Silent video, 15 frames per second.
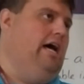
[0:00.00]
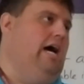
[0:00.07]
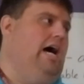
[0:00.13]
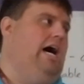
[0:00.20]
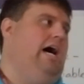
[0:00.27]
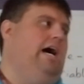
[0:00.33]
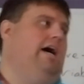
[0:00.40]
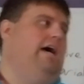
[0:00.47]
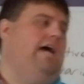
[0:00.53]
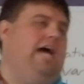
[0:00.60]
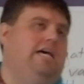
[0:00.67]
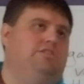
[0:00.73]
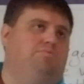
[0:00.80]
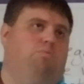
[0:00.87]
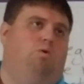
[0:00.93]
uh,
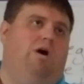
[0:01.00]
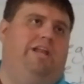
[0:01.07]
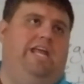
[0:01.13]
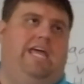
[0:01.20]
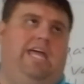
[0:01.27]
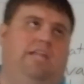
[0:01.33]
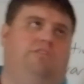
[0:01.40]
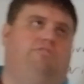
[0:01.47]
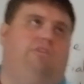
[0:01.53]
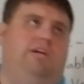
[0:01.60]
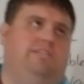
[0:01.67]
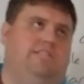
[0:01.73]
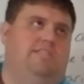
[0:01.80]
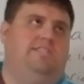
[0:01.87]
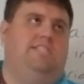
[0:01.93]
as one
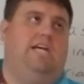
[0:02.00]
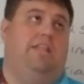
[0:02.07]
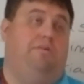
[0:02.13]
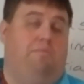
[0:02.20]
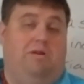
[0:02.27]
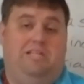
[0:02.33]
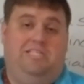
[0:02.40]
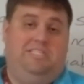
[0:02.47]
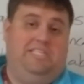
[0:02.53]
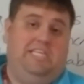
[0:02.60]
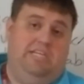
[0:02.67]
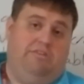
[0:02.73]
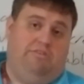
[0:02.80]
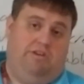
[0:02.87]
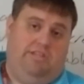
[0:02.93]
increases, the other one
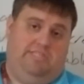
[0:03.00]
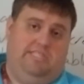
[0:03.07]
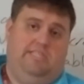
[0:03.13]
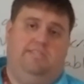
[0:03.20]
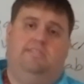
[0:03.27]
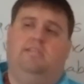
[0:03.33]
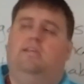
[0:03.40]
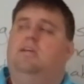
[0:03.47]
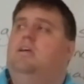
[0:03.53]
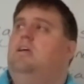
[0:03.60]
decreases,